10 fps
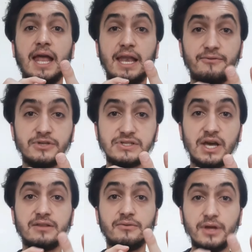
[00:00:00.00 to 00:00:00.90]

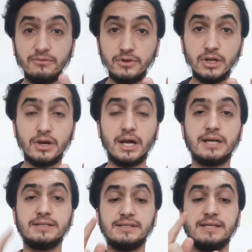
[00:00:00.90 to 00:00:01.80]
left-sided valvular
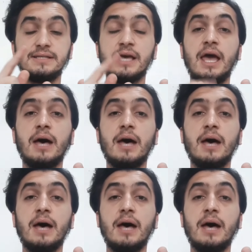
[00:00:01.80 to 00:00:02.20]
heart disease,